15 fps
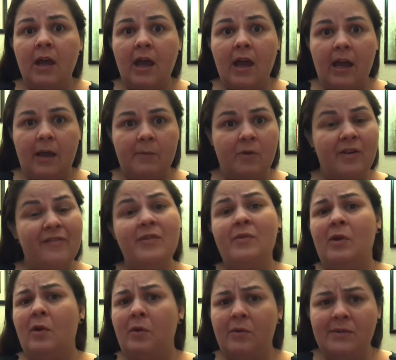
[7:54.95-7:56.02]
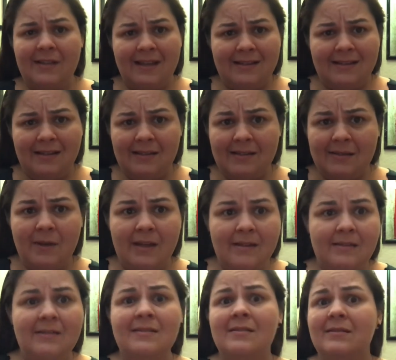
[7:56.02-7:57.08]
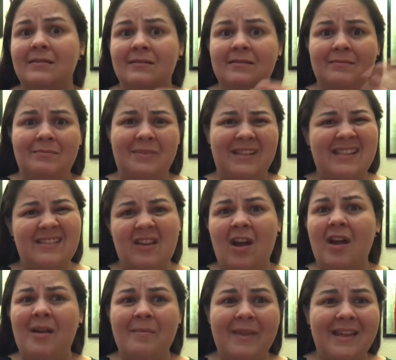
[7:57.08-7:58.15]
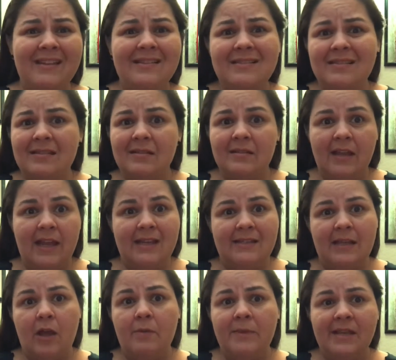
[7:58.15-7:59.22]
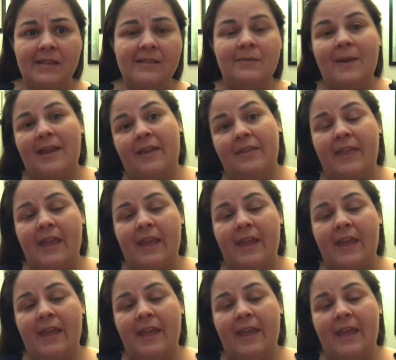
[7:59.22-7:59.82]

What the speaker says: Or if you know whose idea this was, please comment and tell me so I can